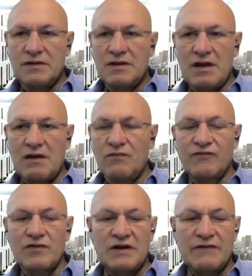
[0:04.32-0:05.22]
Okay, we've
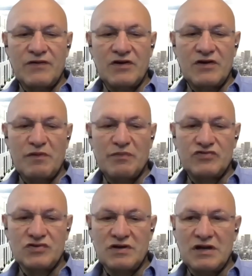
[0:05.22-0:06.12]
got our first people
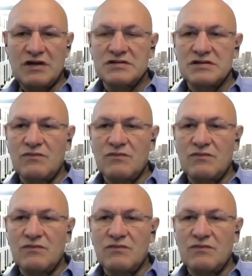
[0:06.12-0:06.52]
joining us,